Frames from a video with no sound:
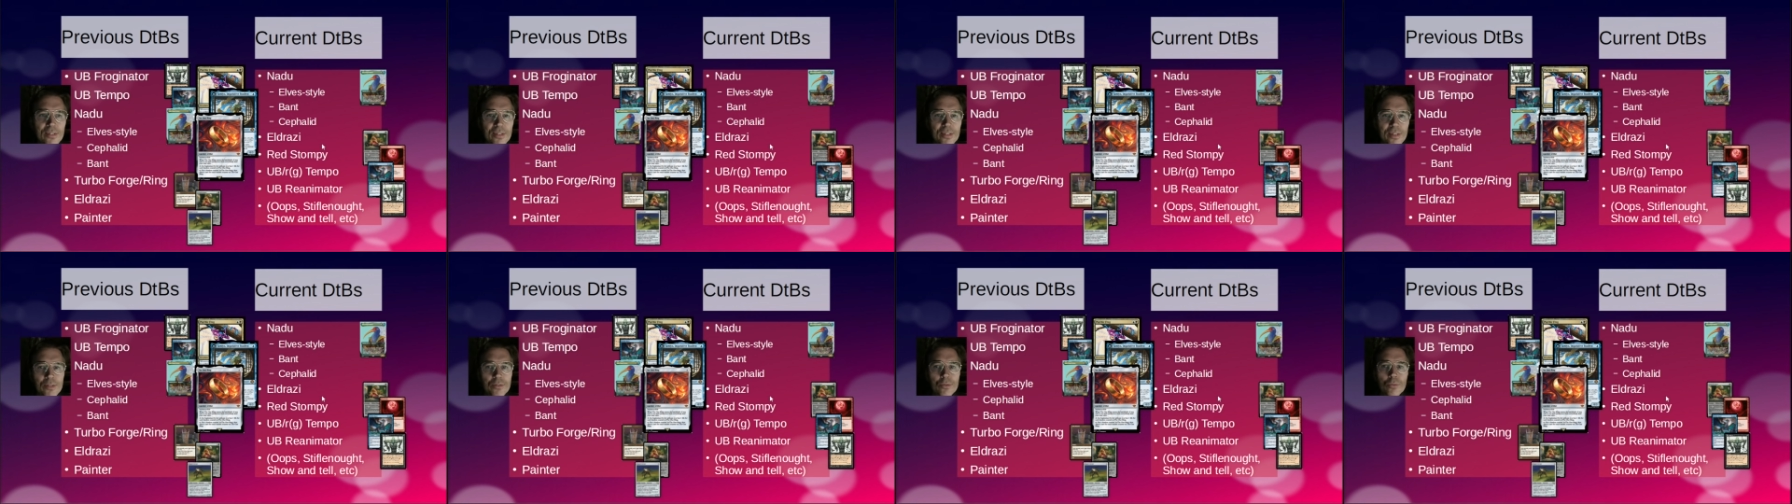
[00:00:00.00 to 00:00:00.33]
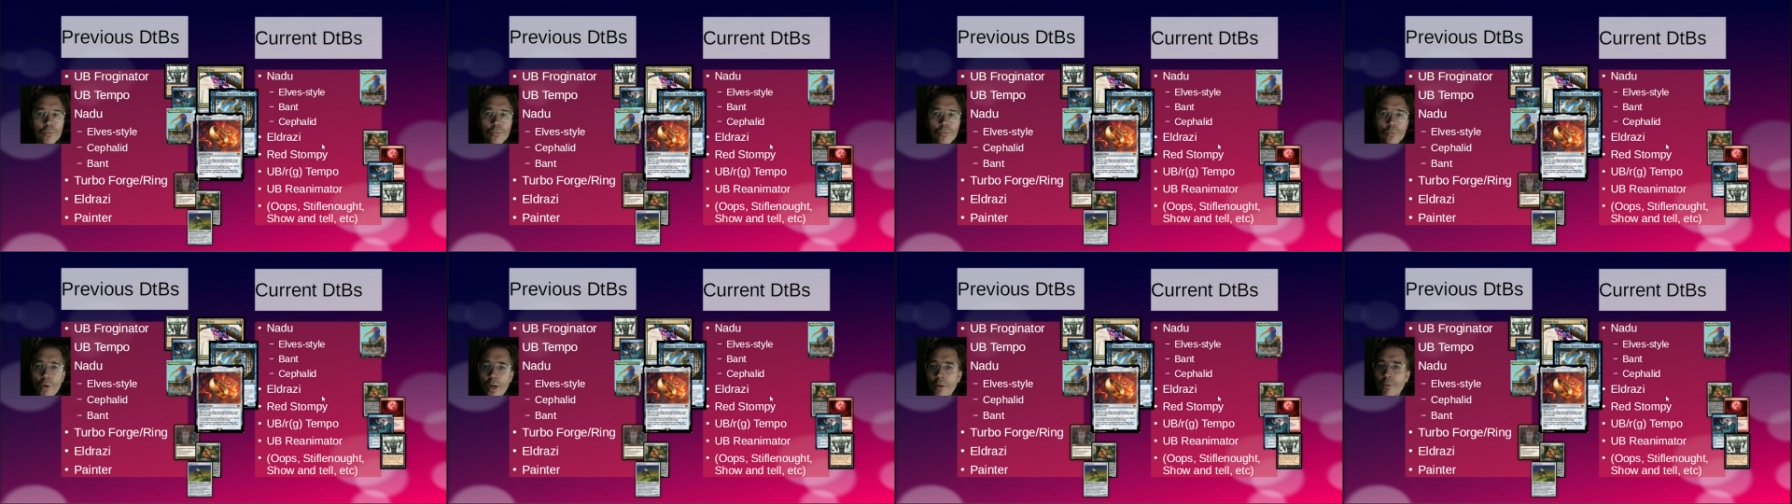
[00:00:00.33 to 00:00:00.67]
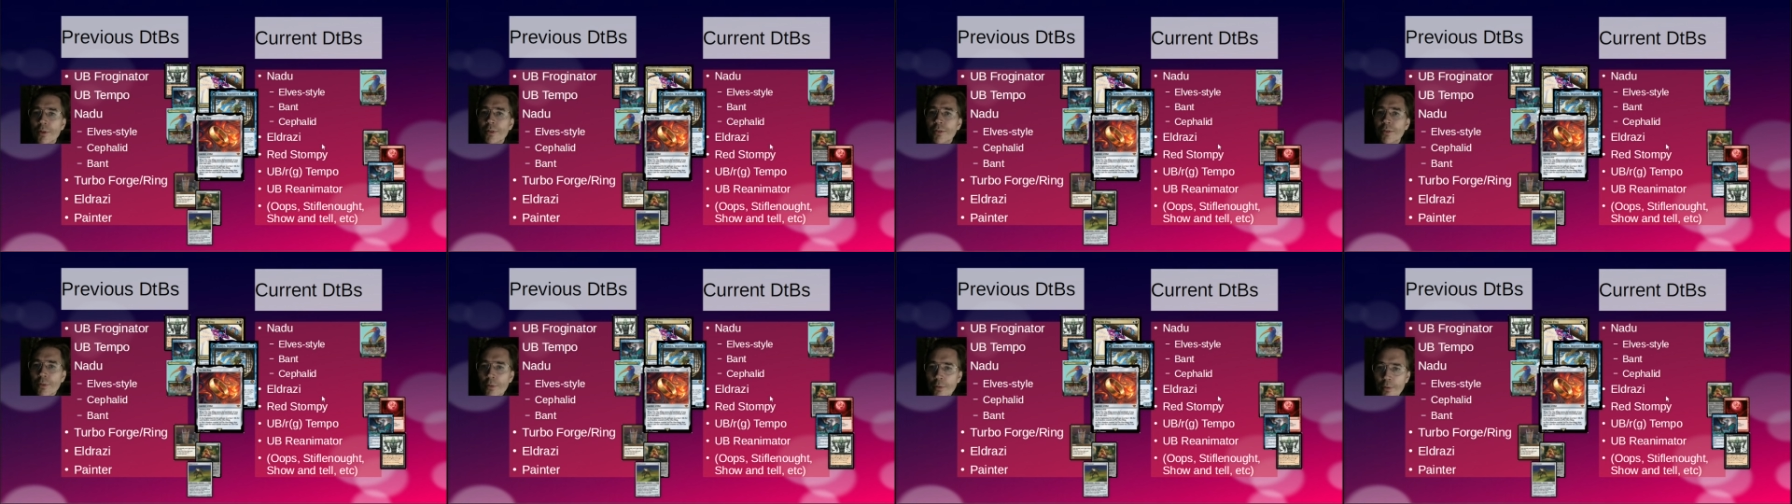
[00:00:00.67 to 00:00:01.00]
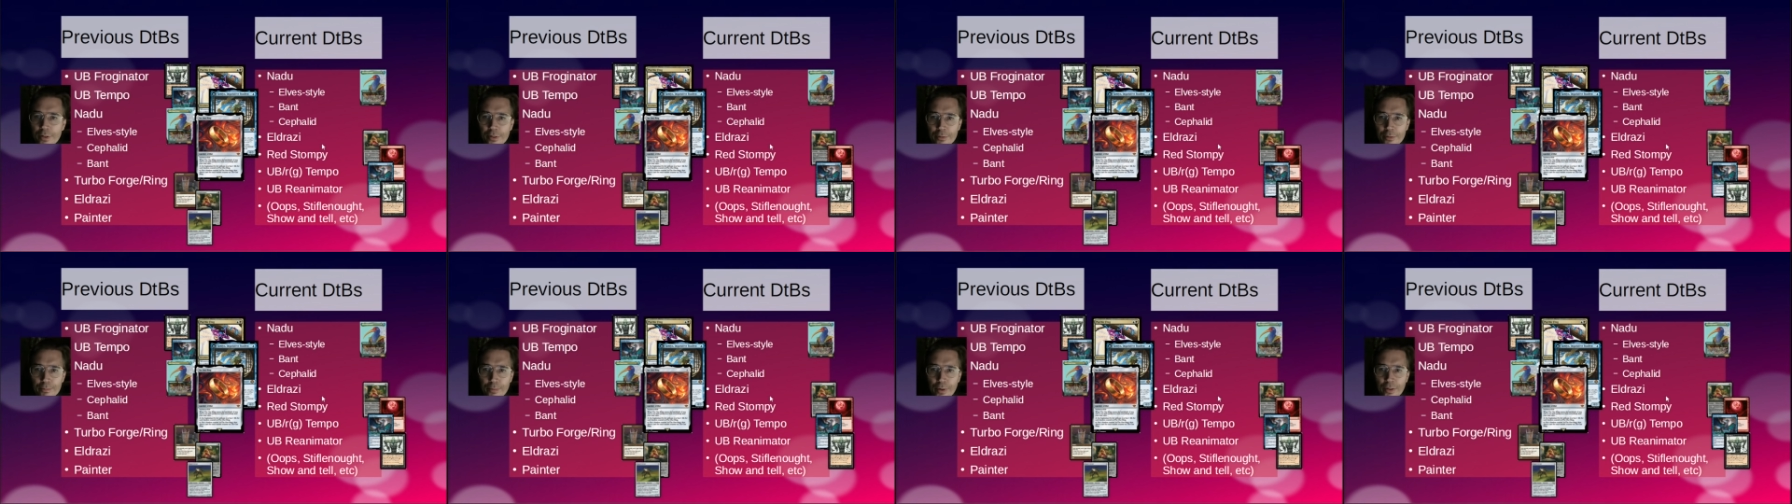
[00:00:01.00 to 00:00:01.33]
is why we're doing
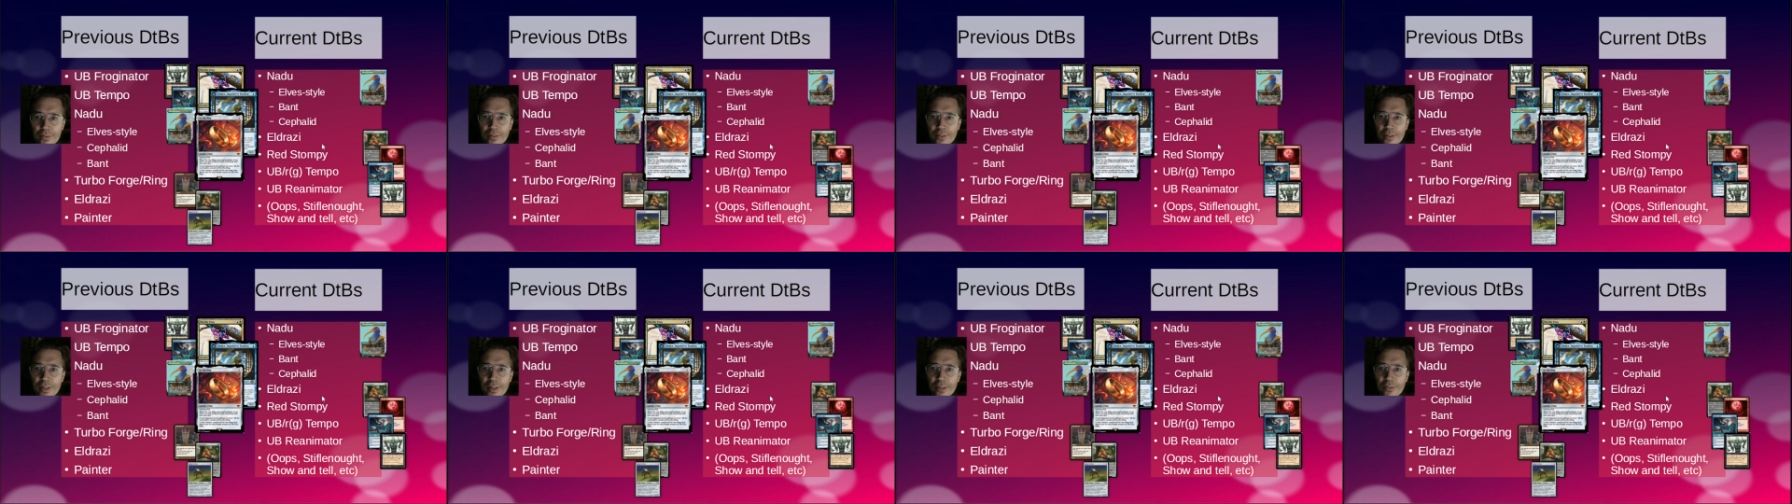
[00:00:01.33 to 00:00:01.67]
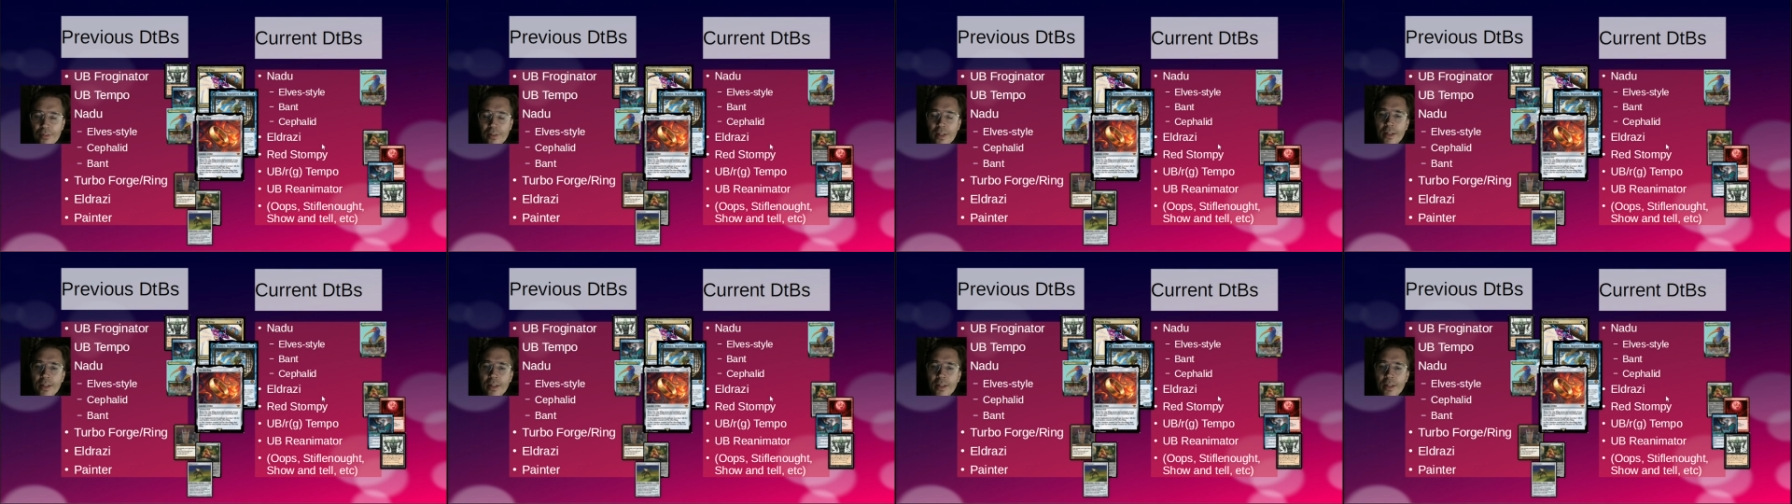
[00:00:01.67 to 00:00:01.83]
this presentation.